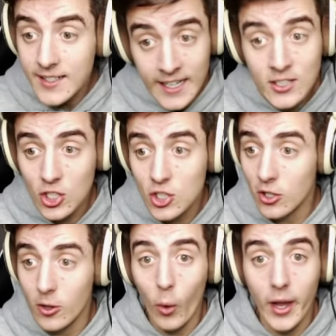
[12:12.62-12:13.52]
Ninjas are
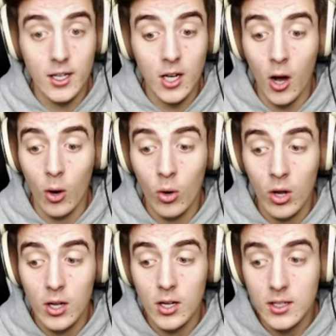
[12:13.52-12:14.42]
the way to go.
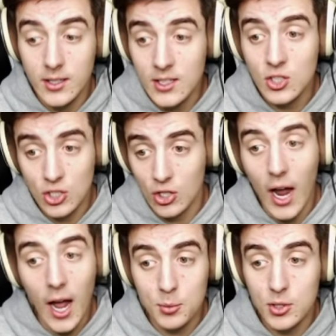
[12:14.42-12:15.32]
Ninjas are
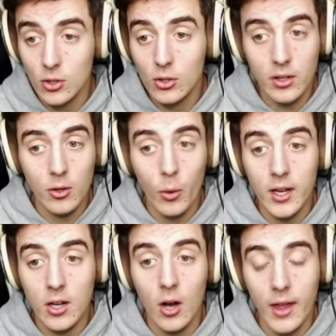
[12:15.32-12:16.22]
absolutely the way to
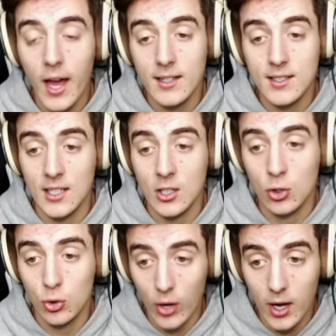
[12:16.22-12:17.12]
go. That is
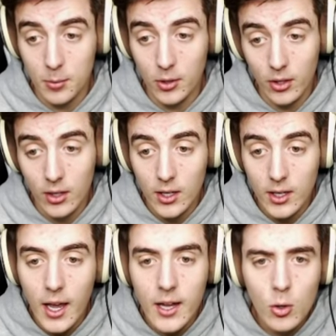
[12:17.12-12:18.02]
incredible.
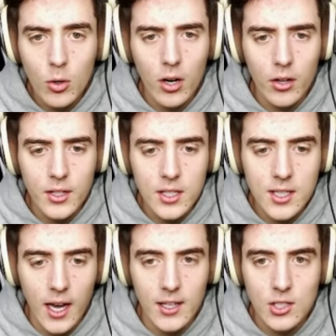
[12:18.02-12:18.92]
And who are all these
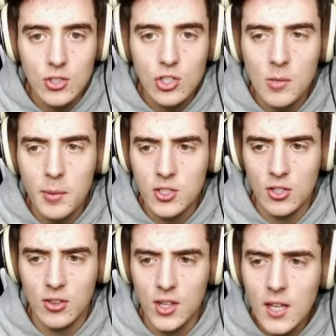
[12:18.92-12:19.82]
guys? They're just a bunch of
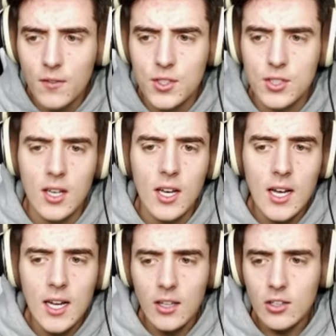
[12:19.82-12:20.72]
thieves.
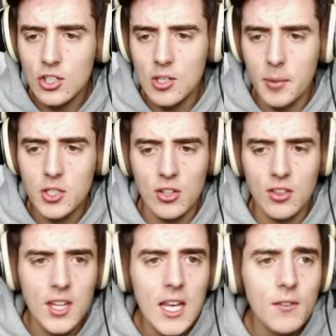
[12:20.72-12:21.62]
They're just a bunch of
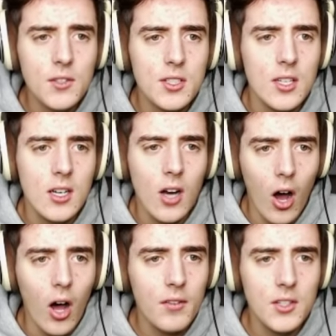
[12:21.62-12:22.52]
thieves.
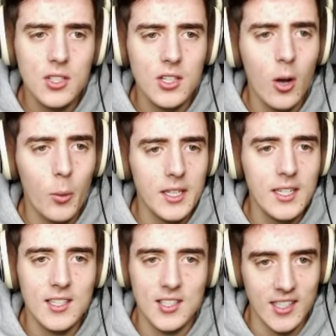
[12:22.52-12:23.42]
Obviously, all we
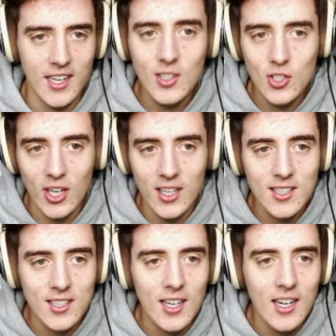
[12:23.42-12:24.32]
need is
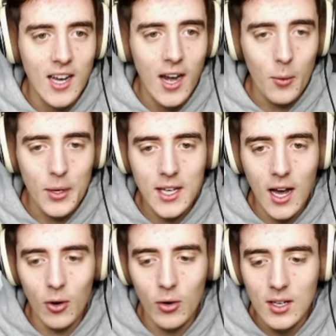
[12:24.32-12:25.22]
ninjas. Here we
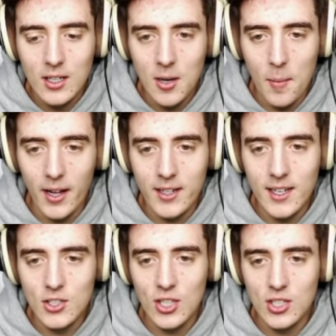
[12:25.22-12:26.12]
go. Come on,
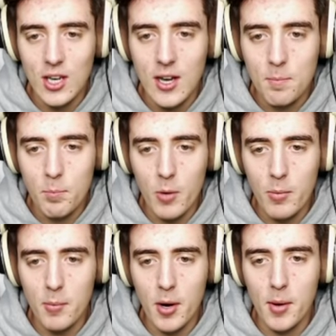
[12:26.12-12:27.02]
ninjas. Boom,
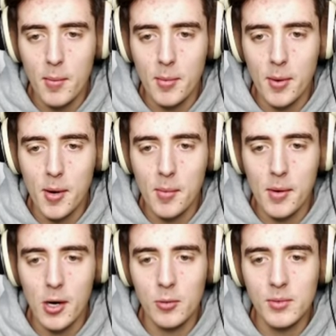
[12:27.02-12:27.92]
boom, boom, boom, boom, boom, boom, boom,
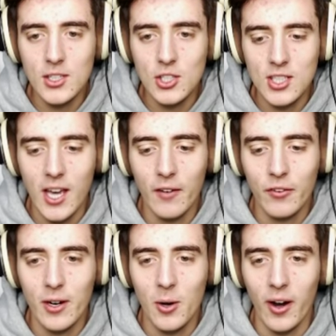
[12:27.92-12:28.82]
boom. Ninjas
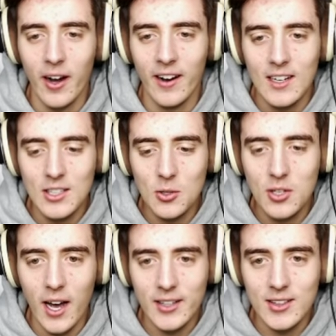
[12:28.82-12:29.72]
everywhere. You
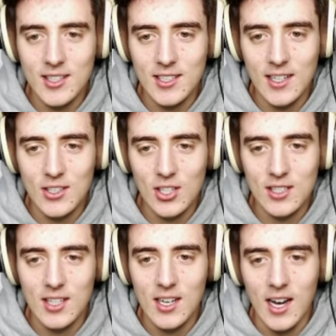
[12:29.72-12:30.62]
got this,
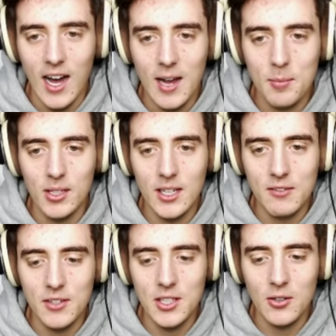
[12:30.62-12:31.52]
ninjas. I
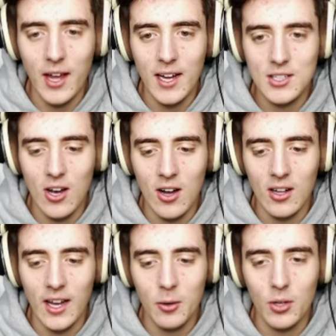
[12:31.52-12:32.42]
believe in you. That is all
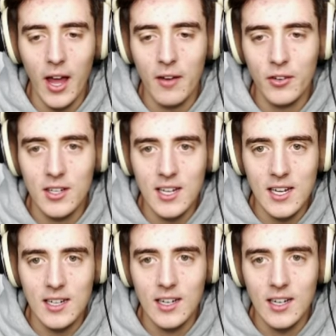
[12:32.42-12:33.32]
I will ever
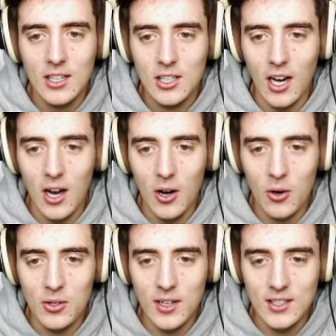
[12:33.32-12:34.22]
need.
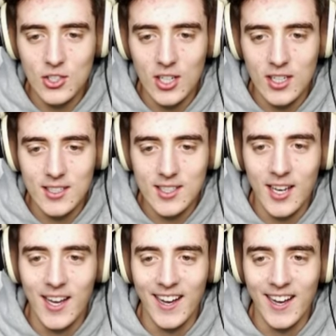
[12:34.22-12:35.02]
Go, ninjas.